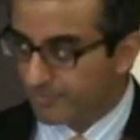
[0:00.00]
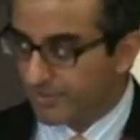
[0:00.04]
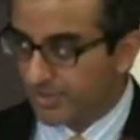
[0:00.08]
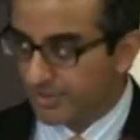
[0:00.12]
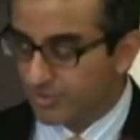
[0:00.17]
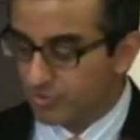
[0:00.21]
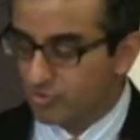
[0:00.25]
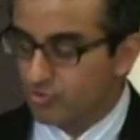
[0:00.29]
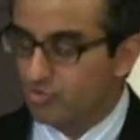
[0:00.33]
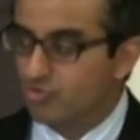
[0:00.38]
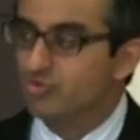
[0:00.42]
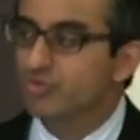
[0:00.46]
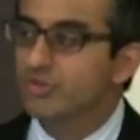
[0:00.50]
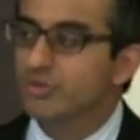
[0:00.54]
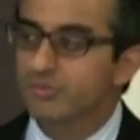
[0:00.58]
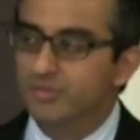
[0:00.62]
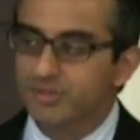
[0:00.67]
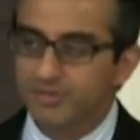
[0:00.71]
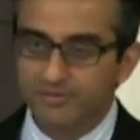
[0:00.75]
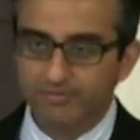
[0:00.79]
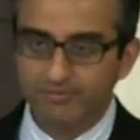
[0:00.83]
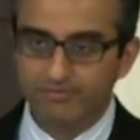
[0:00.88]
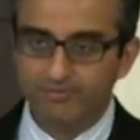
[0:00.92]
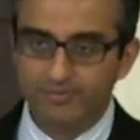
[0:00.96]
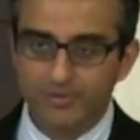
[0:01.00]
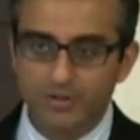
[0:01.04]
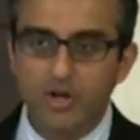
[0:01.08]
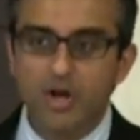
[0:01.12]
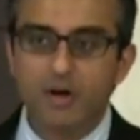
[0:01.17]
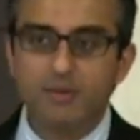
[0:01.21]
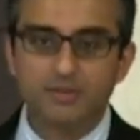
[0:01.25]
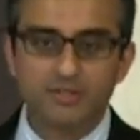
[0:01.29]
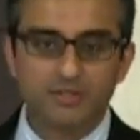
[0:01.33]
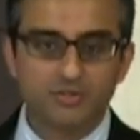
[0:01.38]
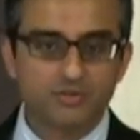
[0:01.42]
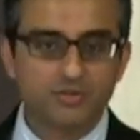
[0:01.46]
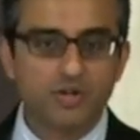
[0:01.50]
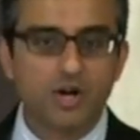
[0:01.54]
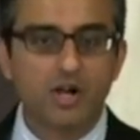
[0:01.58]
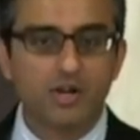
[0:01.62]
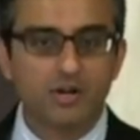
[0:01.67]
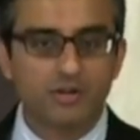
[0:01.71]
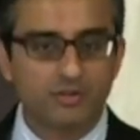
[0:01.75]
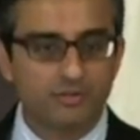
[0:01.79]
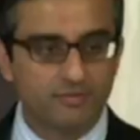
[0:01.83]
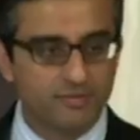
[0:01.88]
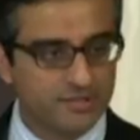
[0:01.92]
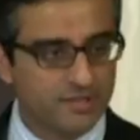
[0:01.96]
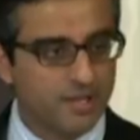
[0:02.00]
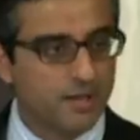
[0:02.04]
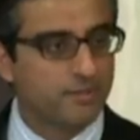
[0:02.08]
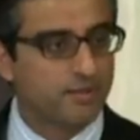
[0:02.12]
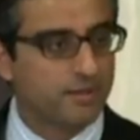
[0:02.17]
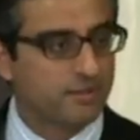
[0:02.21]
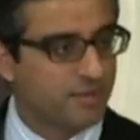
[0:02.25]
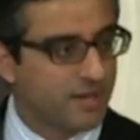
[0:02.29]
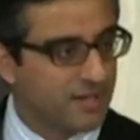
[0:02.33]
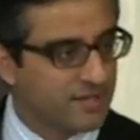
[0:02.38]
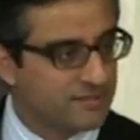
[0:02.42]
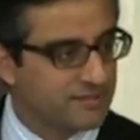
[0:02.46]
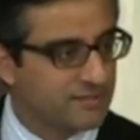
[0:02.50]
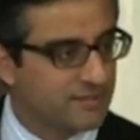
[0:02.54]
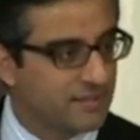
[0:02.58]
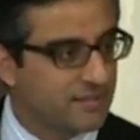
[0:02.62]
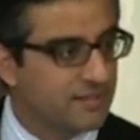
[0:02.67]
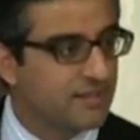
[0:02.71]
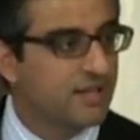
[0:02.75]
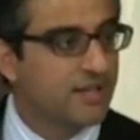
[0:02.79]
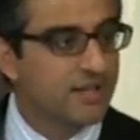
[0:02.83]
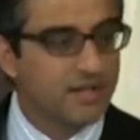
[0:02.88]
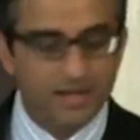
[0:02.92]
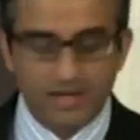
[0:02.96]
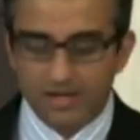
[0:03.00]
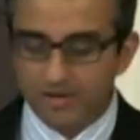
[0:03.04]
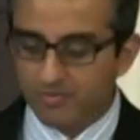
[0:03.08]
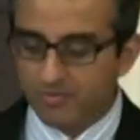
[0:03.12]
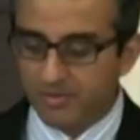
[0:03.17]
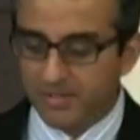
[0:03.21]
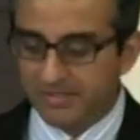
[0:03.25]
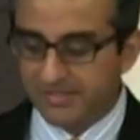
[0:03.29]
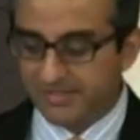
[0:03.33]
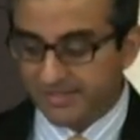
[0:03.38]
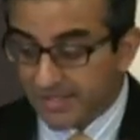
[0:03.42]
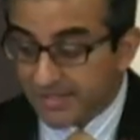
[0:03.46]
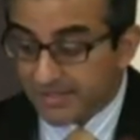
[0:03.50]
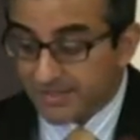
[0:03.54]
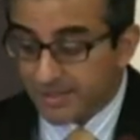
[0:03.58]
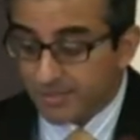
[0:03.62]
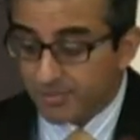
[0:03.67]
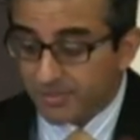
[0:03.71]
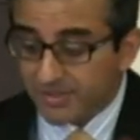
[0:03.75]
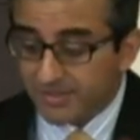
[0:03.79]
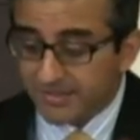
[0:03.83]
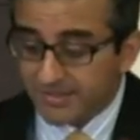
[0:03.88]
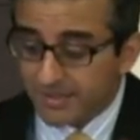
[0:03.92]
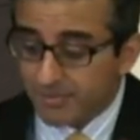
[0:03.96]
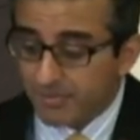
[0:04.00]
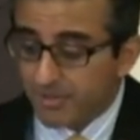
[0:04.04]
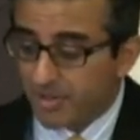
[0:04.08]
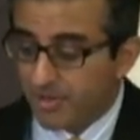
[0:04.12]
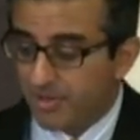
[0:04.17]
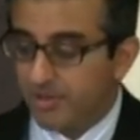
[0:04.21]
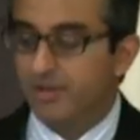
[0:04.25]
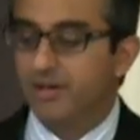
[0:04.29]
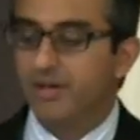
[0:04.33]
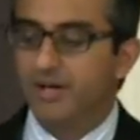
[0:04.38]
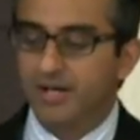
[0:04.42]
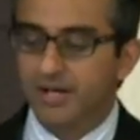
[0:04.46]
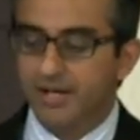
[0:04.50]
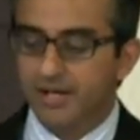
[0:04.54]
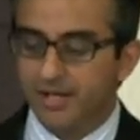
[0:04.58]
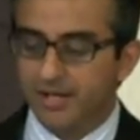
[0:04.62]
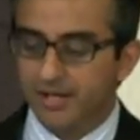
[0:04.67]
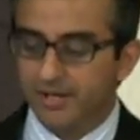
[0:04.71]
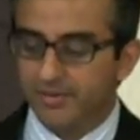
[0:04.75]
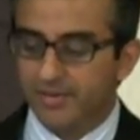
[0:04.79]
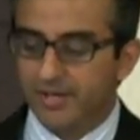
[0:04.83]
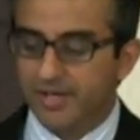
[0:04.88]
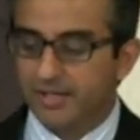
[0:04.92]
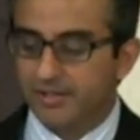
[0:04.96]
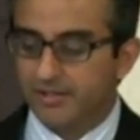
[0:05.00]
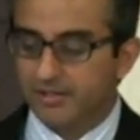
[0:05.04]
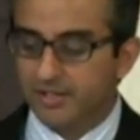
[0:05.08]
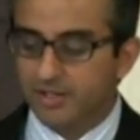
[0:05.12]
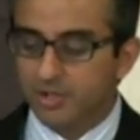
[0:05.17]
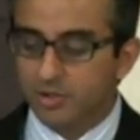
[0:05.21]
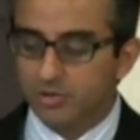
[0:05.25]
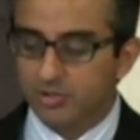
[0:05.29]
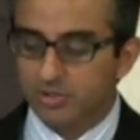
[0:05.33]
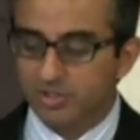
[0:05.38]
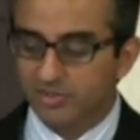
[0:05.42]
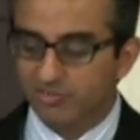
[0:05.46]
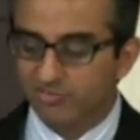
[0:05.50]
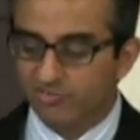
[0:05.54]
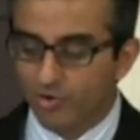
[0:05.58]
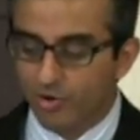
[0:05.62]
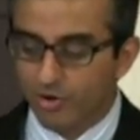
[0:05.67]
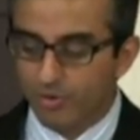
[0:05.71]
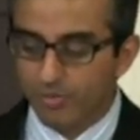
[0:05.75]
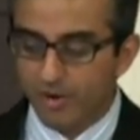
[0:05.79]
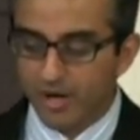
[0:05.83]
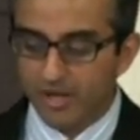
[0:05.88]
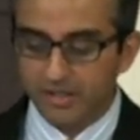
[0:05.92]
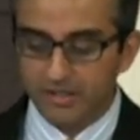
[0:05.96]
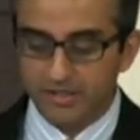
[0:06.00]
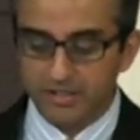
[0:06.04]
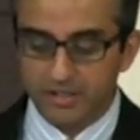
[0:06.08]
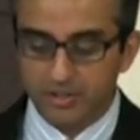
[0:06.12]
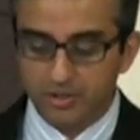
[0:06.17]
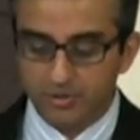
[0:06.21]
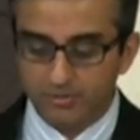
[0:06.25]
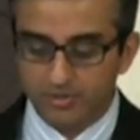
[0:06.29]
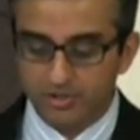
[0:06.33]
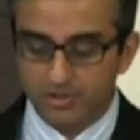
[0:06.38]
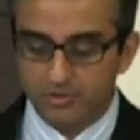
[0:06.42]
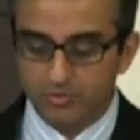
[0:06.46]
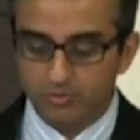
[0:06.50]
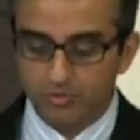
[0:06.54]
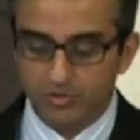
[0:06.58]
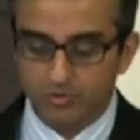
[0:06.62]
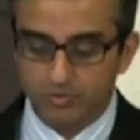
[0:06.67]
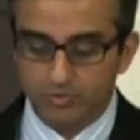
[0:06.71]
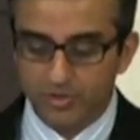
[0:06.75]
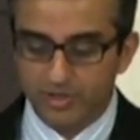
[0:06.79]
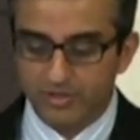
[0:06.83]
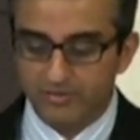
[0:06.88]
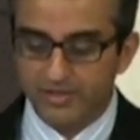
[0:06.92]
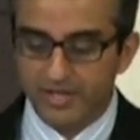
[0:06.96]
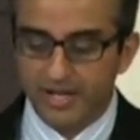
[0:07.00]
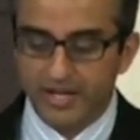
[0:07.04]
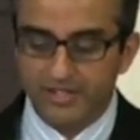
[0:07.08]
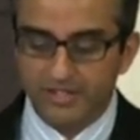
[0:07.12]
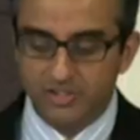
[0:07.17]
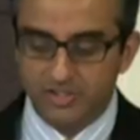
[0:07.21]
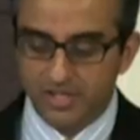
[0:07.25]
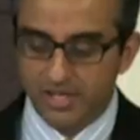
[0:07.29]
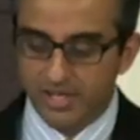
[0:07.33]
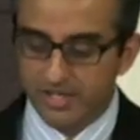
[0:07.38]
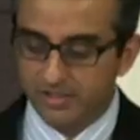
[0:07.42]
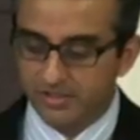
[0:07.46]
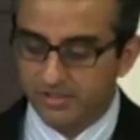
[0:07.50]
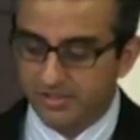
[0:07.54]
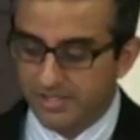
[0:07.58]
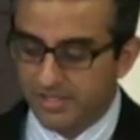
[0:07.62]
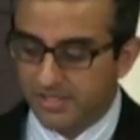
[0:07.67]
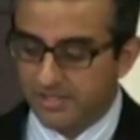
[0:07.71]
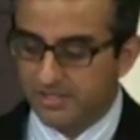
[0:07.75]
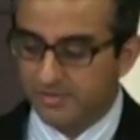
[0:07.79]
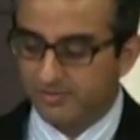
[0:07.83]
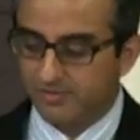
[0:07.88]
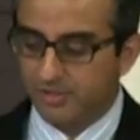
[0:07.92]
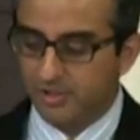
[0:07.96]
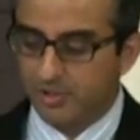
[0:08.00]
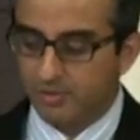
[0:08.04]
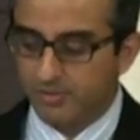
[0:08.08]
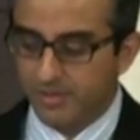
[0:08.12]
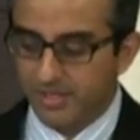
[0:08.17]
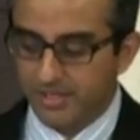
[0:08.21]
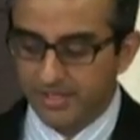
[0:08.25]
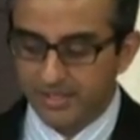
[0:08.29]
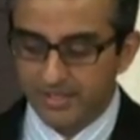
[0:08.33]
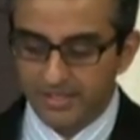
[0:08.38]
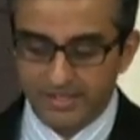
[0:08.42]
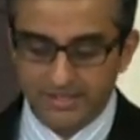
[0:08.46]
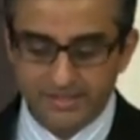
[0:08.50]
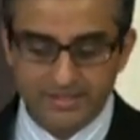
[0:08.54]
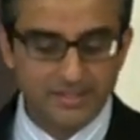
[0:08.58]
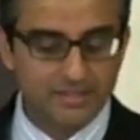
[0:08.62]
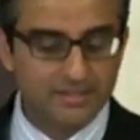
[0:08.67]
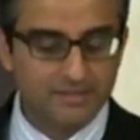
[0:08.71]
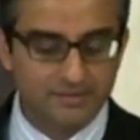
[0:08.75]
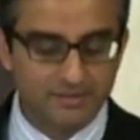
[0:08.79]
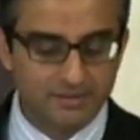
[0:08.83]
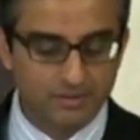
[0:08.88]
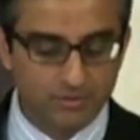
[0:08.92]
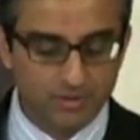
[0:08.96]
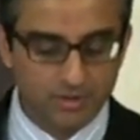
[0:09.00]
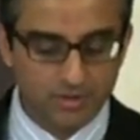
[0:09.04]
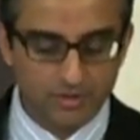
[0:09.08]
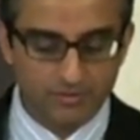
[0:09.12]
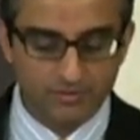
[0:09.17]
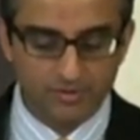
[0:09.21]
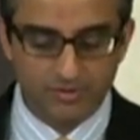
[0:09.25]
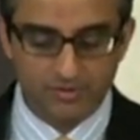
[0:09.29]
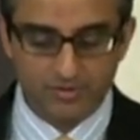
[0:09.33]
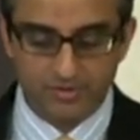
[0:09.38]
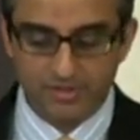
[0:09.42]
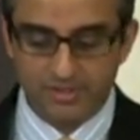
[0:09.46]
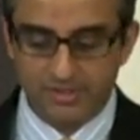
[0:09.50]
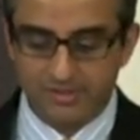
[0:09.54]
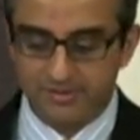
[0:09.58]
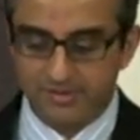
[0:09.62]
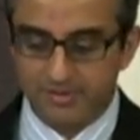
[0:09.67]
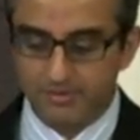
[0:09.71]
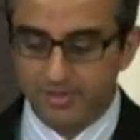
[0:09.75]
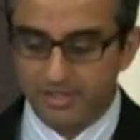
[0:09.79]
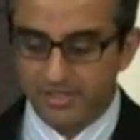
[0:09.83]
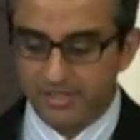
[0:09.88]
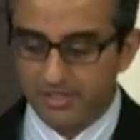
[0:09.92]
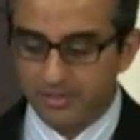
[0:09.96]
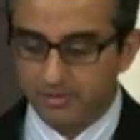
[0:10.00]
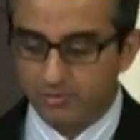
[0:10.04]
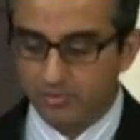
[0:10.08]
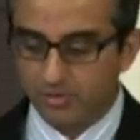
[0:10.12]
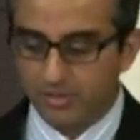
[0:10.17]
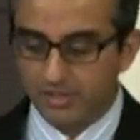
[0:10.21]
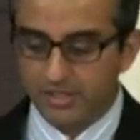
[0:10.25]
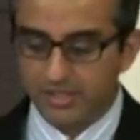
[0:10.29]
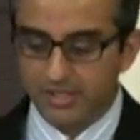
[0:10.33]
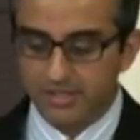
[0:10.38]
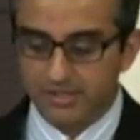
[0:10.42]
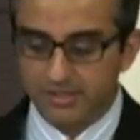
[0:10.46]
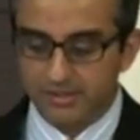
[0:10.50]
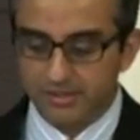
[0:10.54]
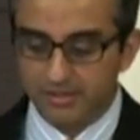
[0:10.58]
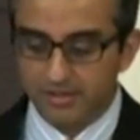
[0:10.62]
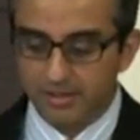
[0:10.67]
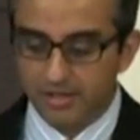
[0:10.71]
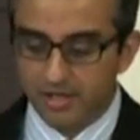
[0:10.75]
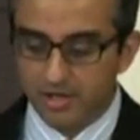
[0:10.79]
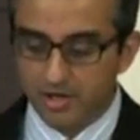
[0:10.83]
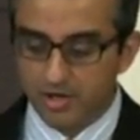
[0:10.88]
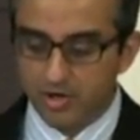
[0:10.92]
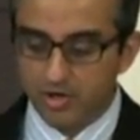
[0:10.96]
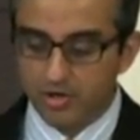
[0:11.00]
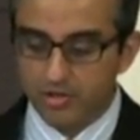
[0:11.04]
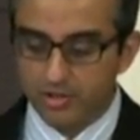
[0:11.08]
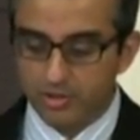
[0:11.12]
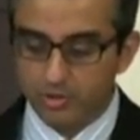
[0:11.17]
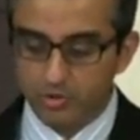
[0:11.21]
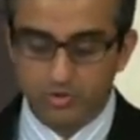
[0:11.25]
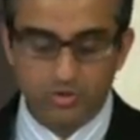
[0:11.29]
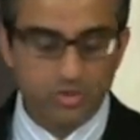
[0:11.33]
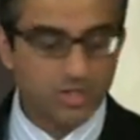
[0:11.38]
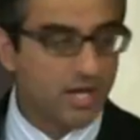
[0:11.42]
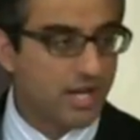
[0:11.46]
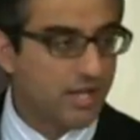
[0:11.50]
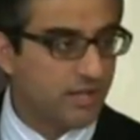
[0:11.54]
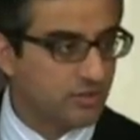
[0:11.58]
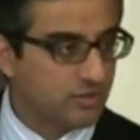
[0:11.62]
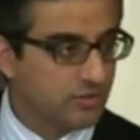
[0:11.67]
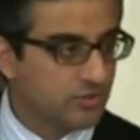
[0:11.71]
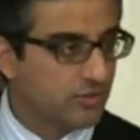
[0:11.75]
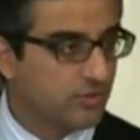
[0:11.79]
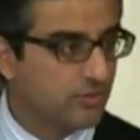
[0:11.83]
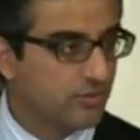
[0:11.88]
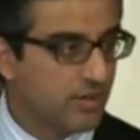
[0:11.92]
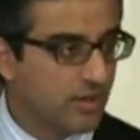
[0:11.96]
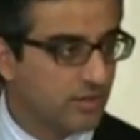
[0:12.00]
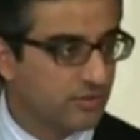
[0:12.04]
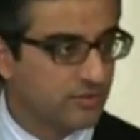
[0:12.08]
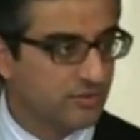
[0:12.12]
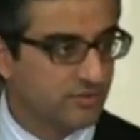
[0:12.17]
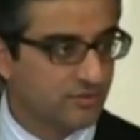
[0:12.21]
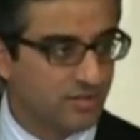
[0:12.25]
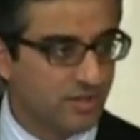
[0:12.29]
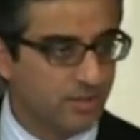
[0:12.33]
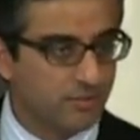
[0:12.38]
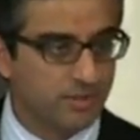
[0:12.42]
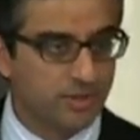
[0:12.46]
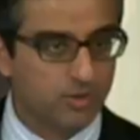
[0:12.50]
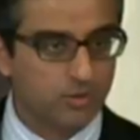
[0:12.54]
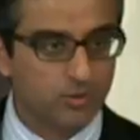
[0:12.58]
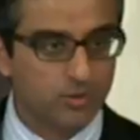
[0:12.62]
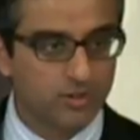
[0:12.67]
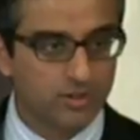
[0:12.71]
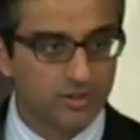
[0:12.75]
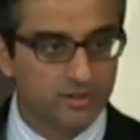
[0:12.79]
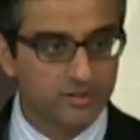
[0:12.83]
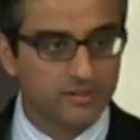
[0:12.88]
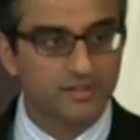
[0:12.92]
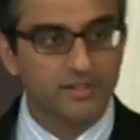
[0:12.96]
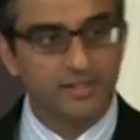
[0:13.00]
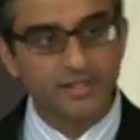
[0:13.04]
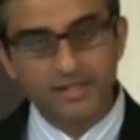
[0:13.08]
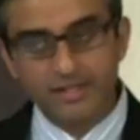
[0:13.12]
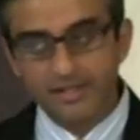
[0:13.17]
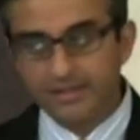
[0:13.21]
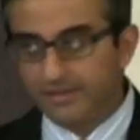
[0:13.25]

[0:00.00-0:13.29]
Extremely phenomenal scholar of Islamic medicine right, said something similar, uh, that the notion of four bodily humors was one of the unchallenged scientific or medical ideas that were universally assimilated with little or no challenge throughout the Islamic world.